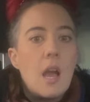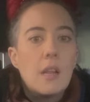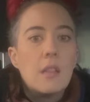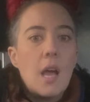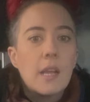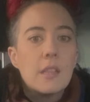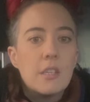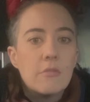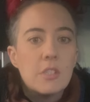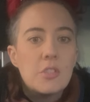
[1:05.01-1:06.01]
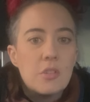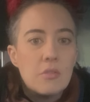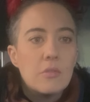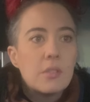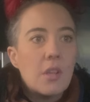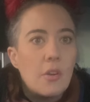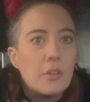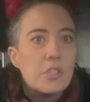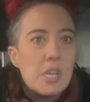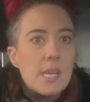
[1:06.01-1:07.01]
kind of like the originals, the
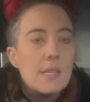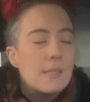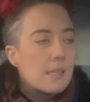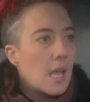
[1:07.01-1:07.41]
OGs,